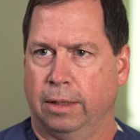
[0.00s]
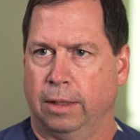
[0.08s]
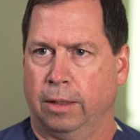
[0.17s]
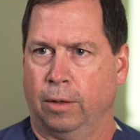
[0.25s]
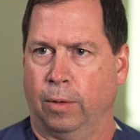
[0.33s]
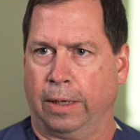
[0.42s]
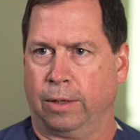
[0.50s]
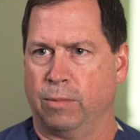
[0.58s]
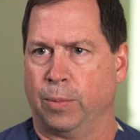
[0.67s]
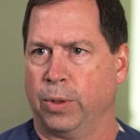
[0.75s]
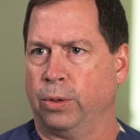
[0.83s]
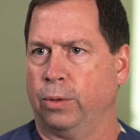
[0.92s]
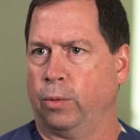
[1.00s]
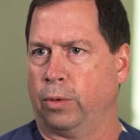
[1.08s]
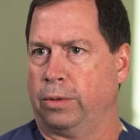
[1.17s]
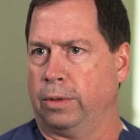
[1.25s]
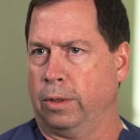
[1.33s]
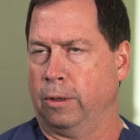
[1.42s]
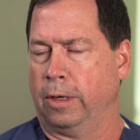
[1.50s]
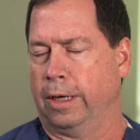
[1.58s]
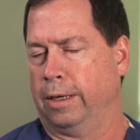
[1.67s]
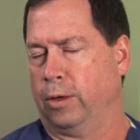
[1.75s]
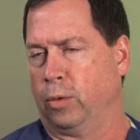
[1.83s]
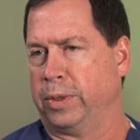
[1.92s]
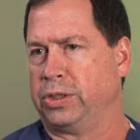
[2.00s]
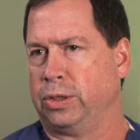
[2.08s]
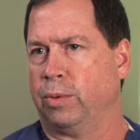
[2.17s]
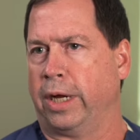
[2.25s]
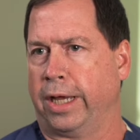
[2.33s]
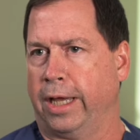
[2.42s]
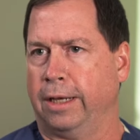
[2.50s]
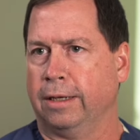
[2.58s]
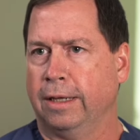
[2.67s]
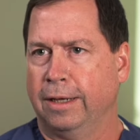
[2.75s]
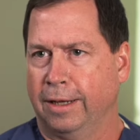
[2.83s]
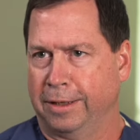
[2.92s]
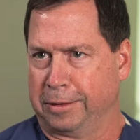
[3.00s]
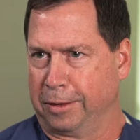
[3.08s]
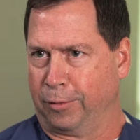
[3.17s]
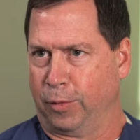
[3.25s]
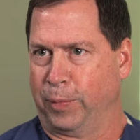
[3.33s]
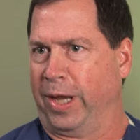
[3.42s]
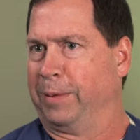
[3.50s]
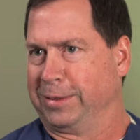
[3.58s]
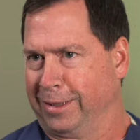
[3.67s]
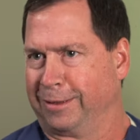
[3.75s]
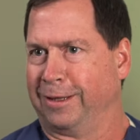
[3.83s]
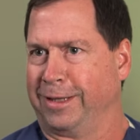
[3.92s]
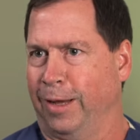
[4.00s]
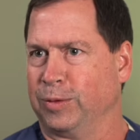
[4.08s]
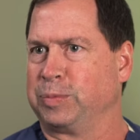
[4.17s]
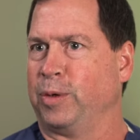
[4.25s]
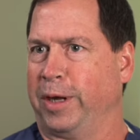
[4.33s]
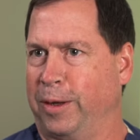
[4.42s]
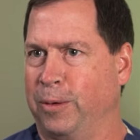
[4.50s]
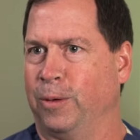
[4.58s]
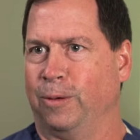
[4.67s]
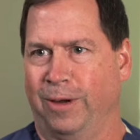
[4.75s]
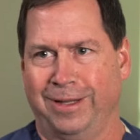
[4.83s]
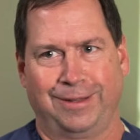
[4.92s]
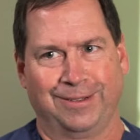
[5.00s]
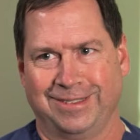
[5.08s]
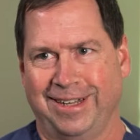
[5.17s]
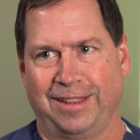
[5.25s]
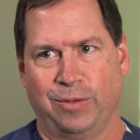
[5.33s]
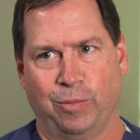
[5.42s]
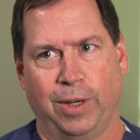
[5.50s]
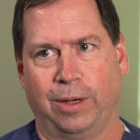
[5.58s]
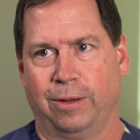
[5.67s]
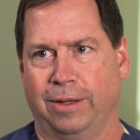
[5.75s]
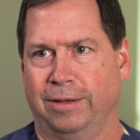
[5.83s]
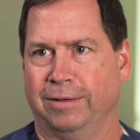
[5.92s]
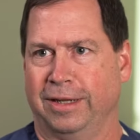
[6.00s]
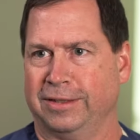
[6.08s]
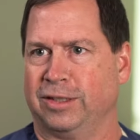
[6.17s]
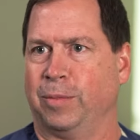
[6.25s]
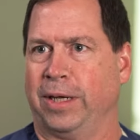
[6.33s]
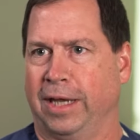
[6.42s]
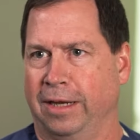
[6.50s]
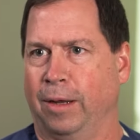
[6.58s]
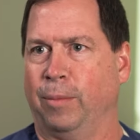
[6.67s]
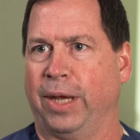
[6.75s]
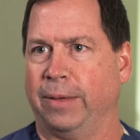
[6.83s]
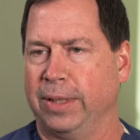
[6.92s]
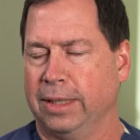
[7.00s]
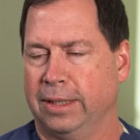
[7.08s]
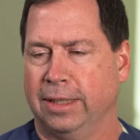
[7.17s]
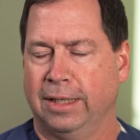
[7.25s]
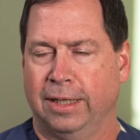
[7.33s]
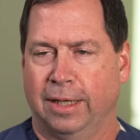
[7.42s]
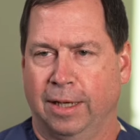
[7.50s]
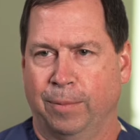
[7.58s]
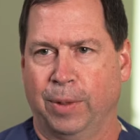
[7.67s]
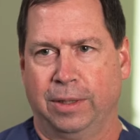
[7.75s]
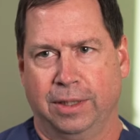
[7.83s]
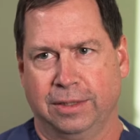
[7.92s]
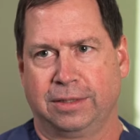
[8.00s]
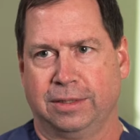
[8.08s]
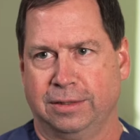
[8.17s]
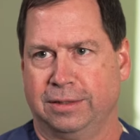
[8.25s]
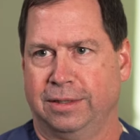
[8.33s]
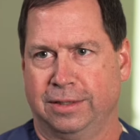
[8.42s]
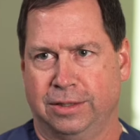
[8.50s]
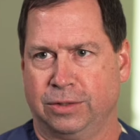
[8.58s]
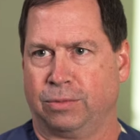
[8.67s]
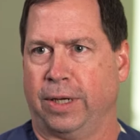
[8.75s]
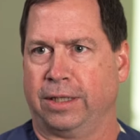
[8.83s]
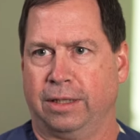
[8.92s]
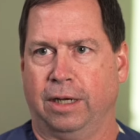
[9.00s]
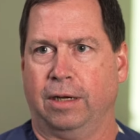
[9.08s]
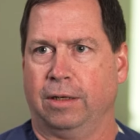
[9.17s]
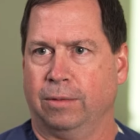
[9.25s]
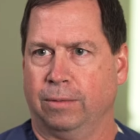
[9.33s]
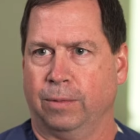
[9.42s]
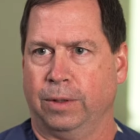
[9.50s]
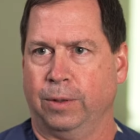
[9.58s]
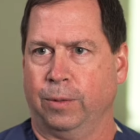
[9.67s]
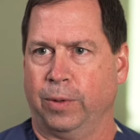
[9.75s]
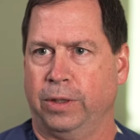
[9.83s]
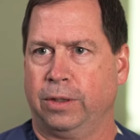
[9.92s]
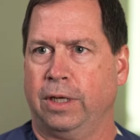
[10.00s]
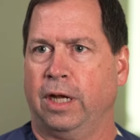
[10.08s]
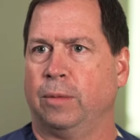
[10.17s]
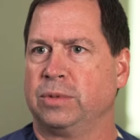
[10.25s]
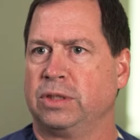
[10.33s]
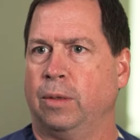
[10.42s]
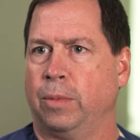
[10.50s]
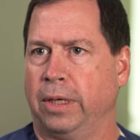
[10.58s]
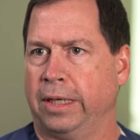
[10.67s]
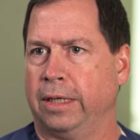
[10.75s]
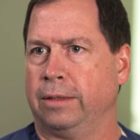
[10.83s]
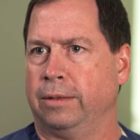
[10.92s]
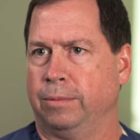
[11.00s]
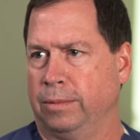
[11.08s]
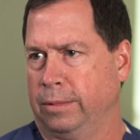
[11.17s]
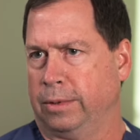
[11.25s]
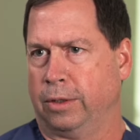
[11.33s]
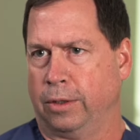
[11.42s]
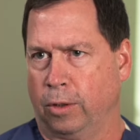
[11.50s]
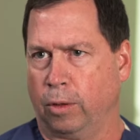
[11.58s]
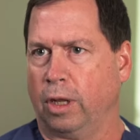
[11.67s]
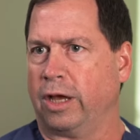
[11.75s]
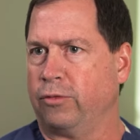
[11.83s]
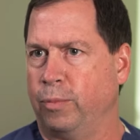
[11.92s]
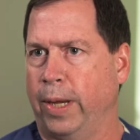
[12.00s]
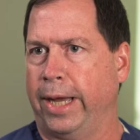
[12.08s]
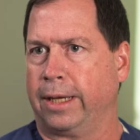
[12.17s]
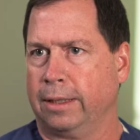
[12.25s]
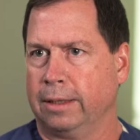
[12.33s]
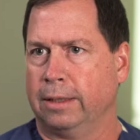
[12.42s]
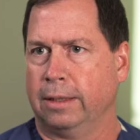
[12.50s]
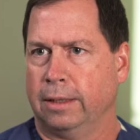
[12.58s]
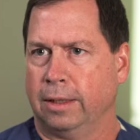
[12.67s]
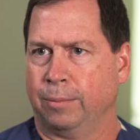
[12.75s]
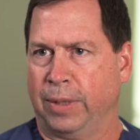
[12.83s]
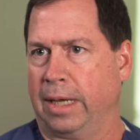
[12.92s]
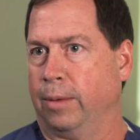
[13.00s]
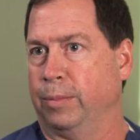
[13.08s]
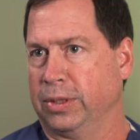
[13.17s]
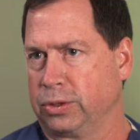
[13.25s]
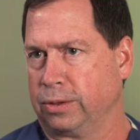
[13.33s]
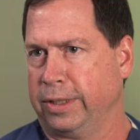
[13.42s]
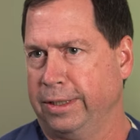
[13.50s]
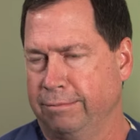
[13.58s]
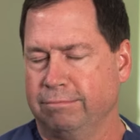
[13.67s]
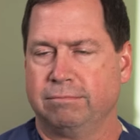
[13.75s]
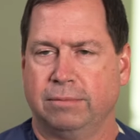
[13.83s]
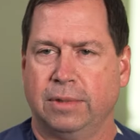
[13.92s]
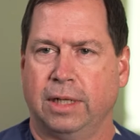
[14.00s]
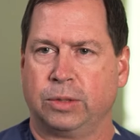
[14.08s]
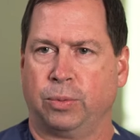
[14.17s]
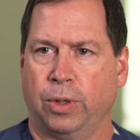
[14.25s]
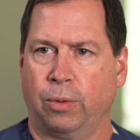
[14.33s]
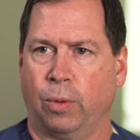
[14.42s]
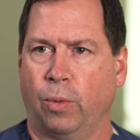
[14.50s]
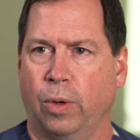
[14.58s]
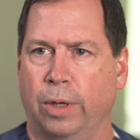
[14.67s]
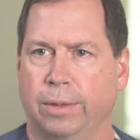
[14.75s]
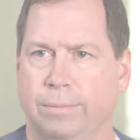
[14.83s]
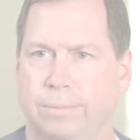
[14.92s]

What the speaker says: You know, I can remember doing OBGYN and delivering babies. I thought that was pretty cool, right? There's nothing better than somebody getting a baby. But this is right there. When you can help somebody get their life back, be out of misery, that's pretty rewarding.